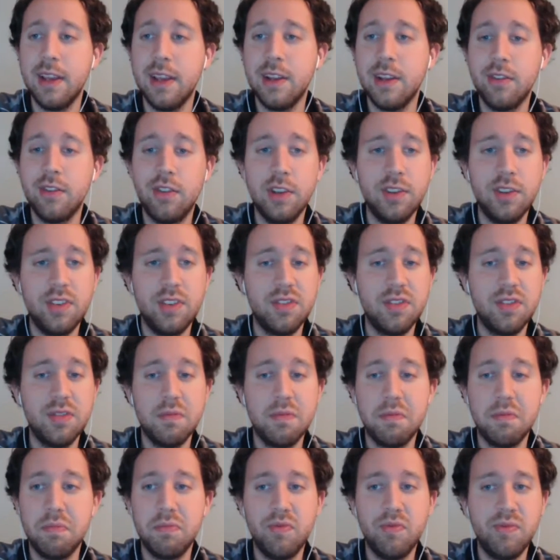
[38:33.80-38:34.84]
Just
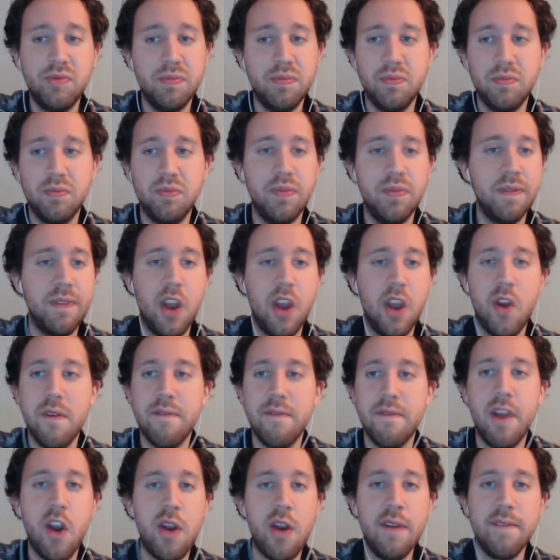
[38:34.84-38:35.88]
very,
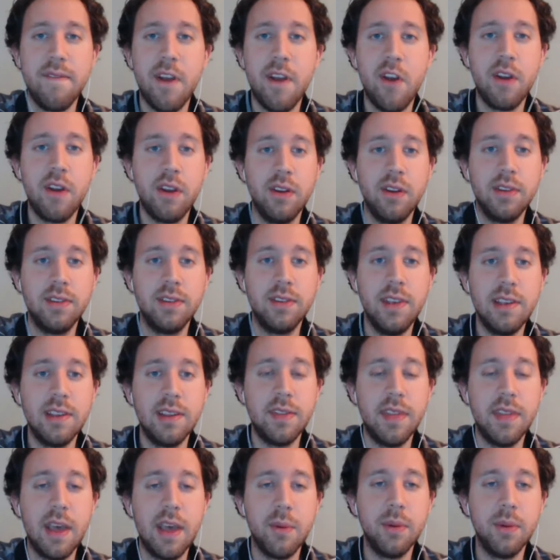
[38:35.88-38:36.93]
very, very good season
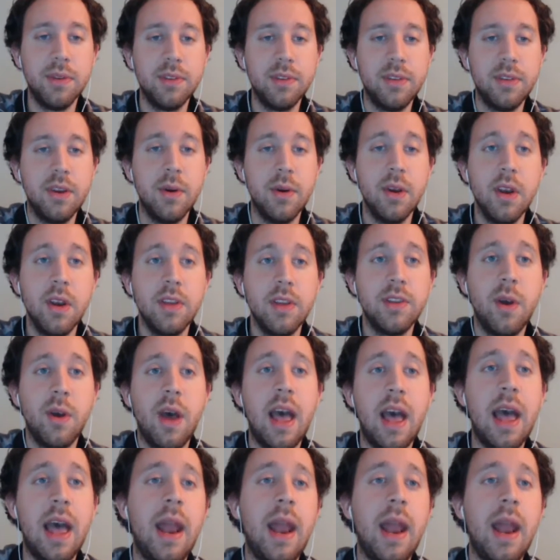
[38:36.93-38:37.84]
that was too. So